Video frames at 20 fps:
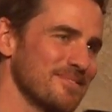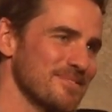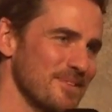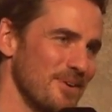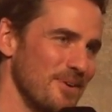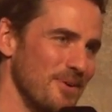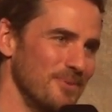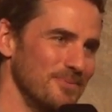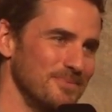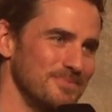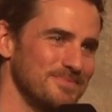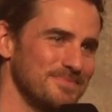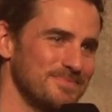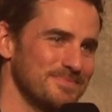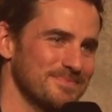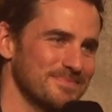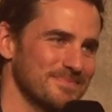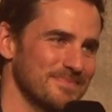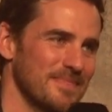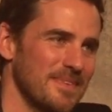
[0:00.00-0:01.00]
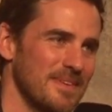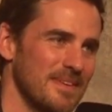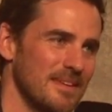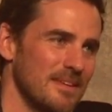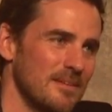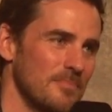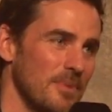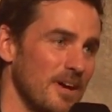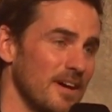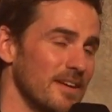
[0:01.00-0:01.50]
So,
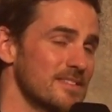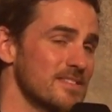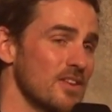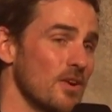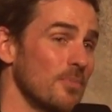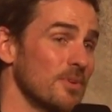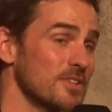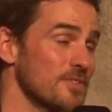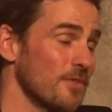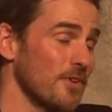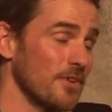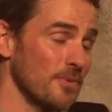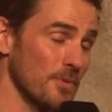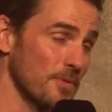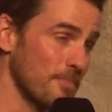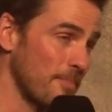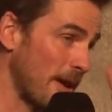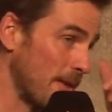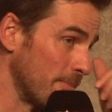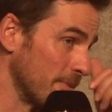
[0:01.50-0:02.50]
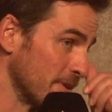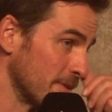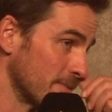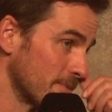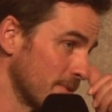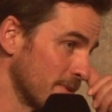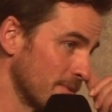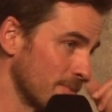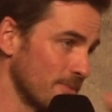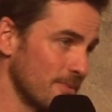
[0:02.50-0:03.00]
but I had so much fun with Bobby.
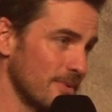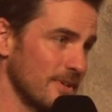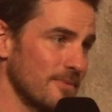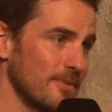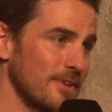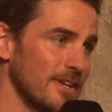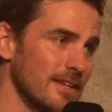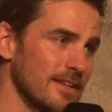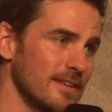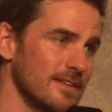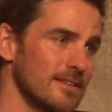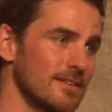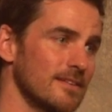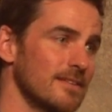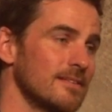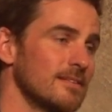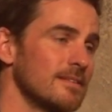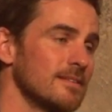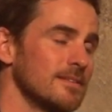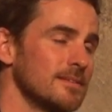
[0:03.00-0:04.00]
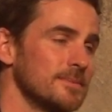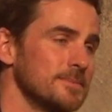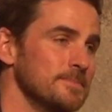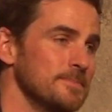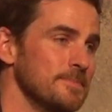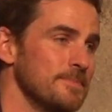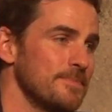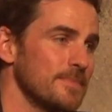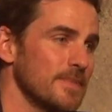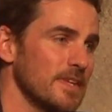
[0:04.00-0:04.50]
We really,
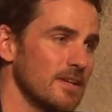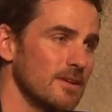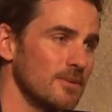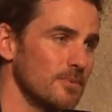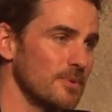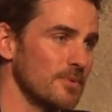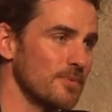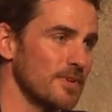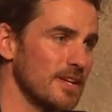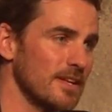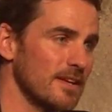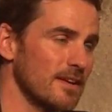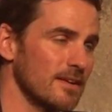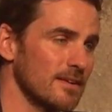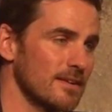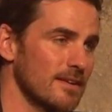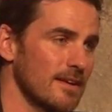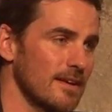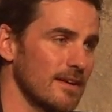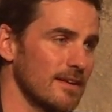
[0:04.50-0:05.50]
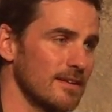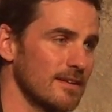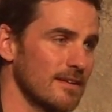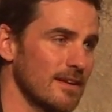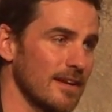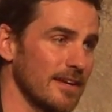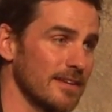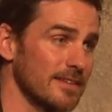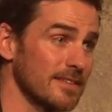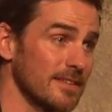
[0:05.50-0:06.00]
you know, we really
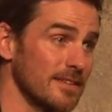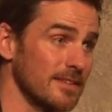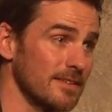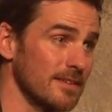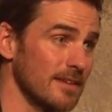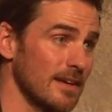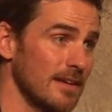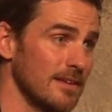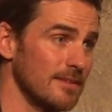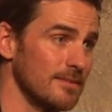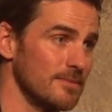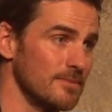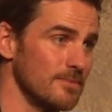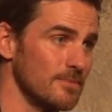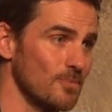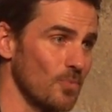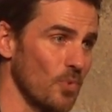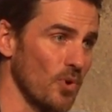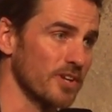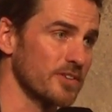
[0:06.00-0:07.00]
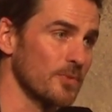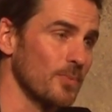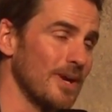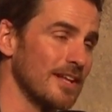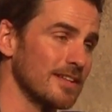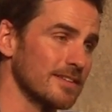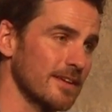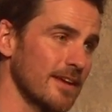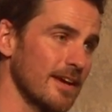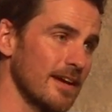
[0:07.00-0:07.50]
clicked and worked
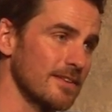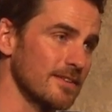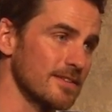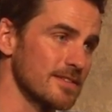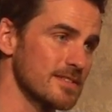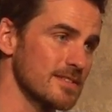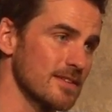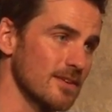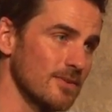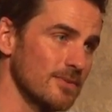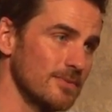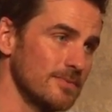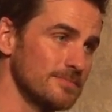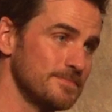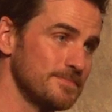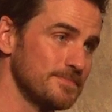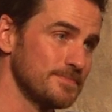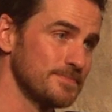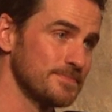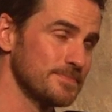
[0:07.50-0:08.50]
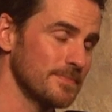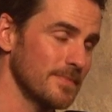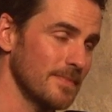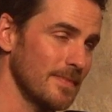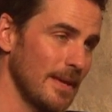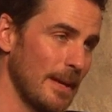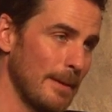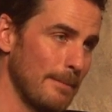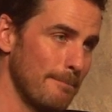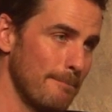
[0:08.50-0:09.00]
well together, so,
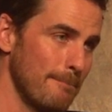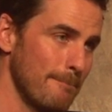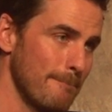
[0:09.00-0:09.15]
yeah.